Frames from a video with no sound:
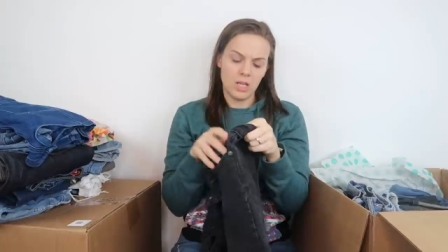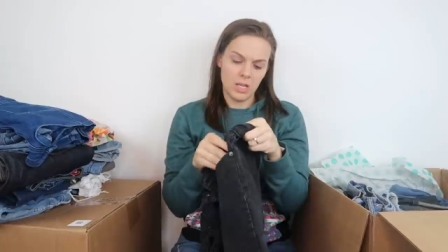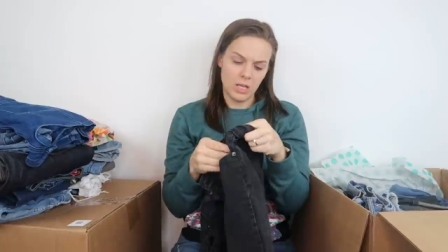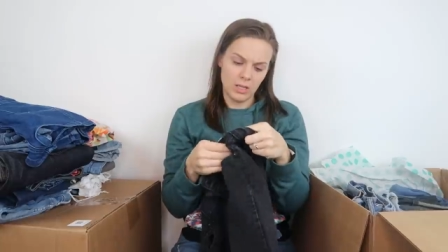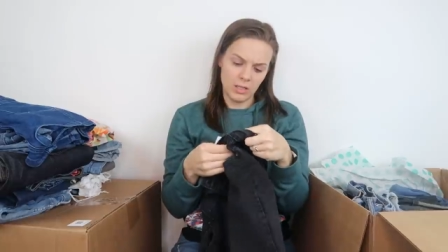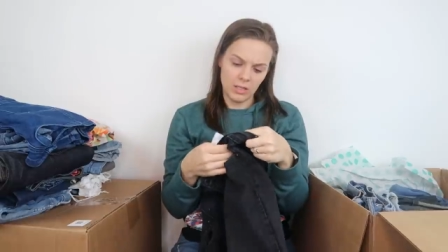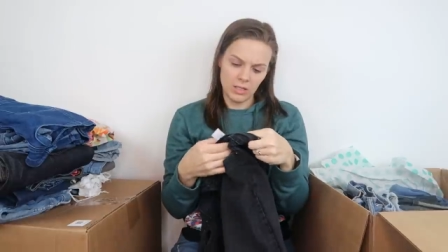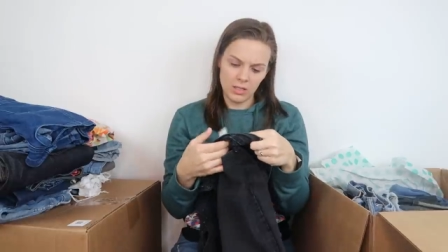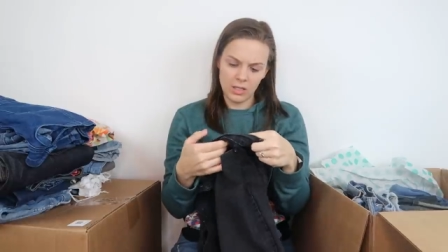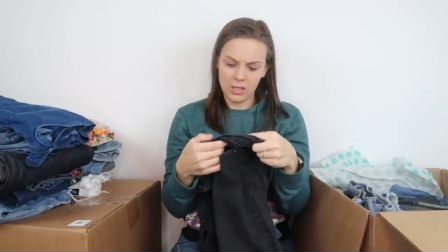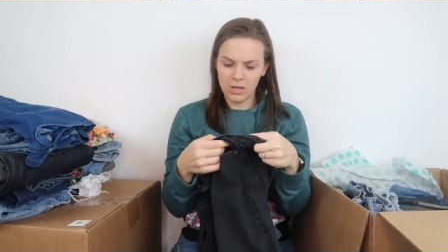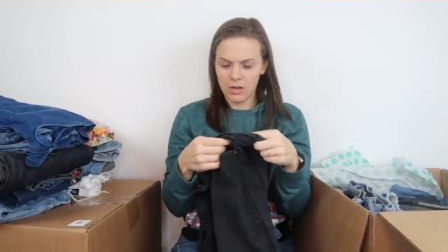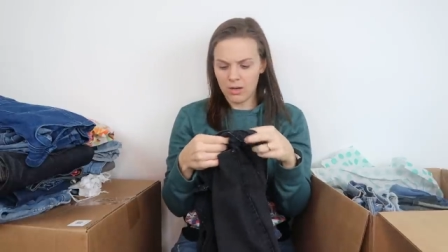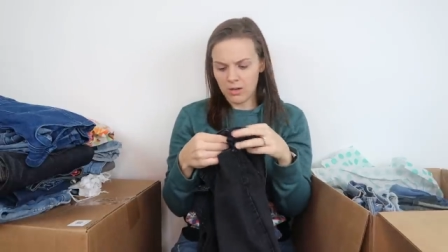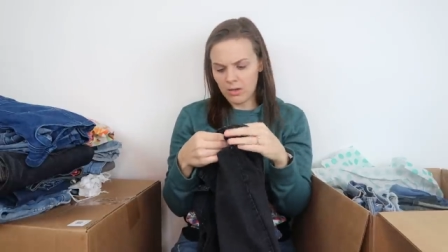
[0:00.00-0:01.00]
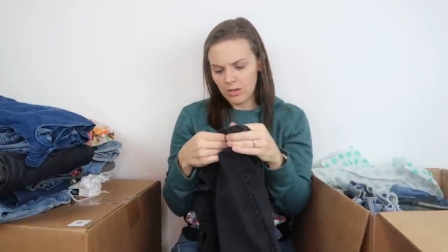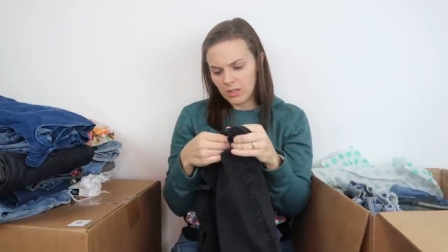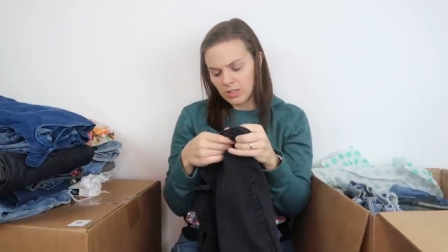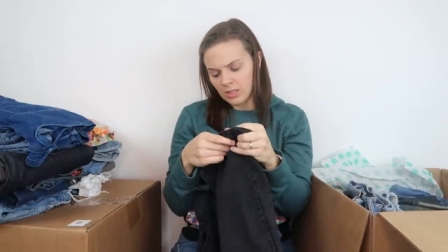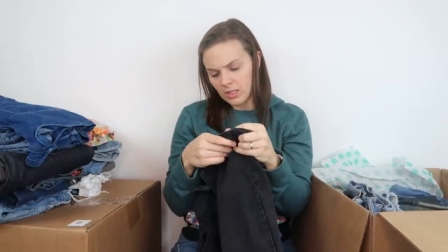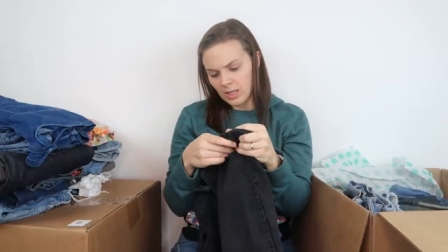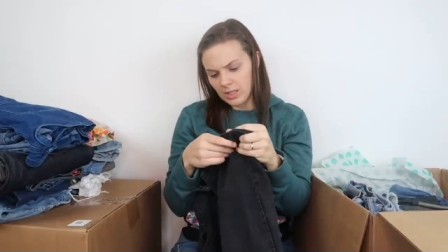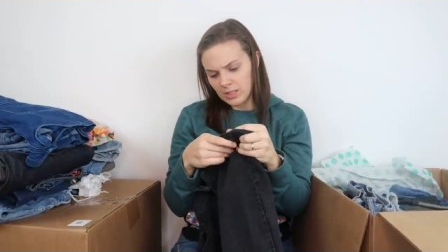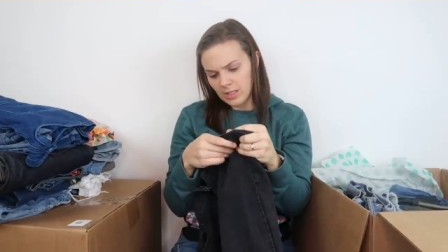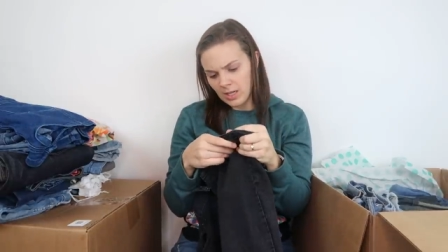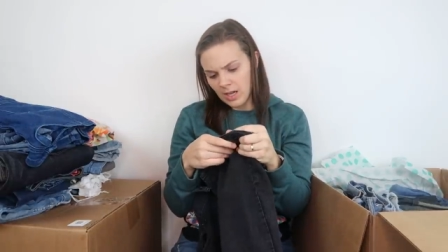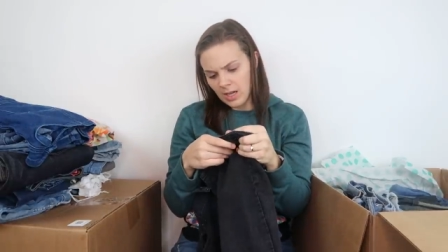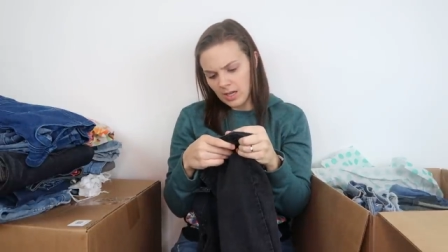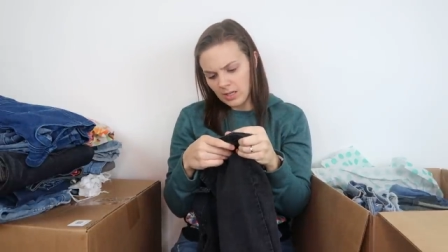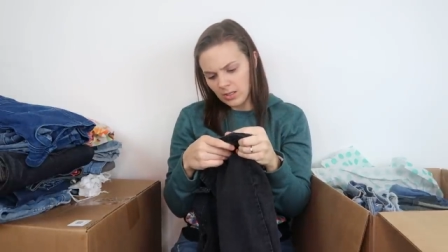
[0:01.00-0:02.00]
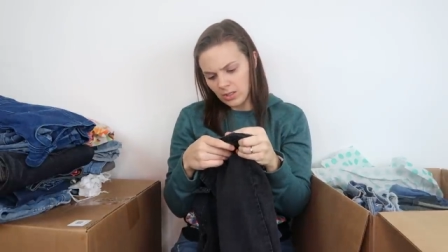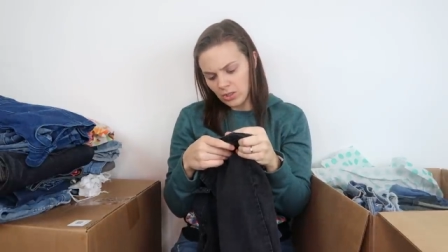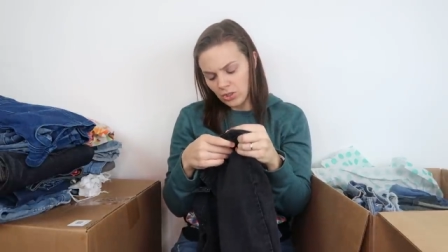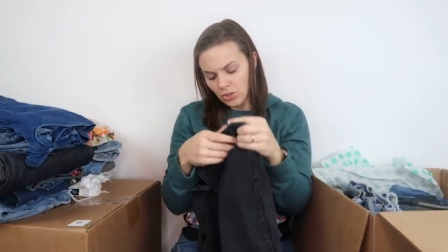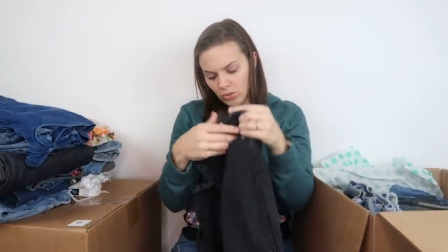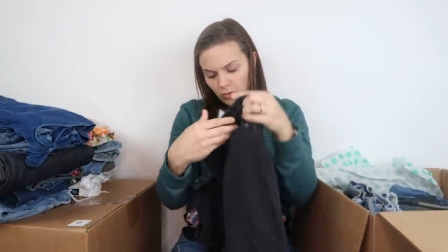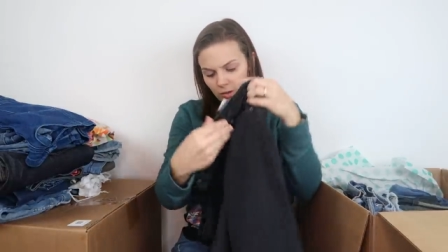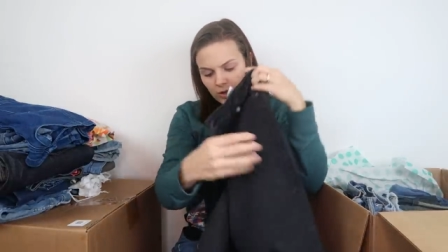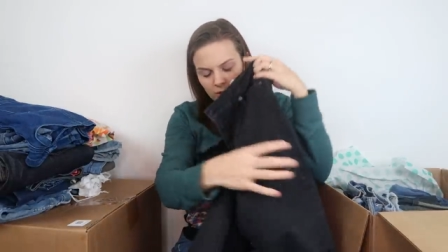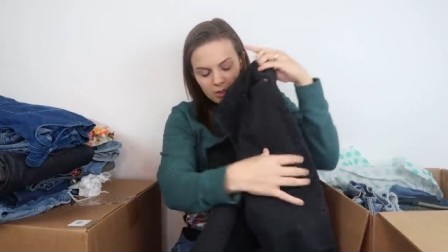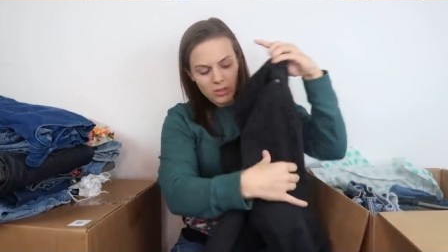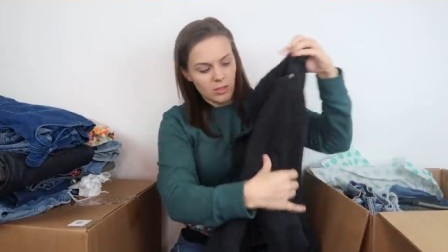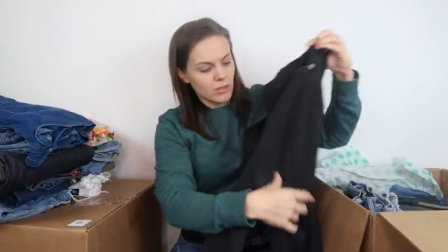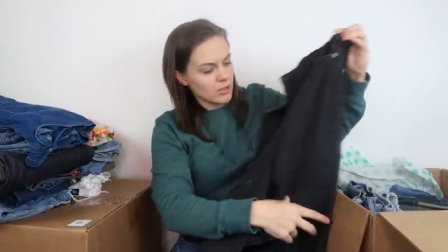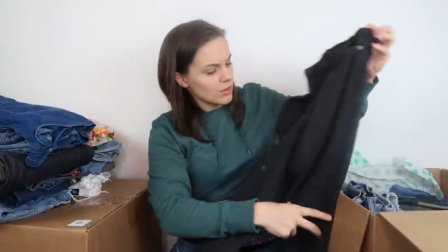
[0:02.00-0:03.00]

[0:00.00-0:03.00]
and they are size 8 short.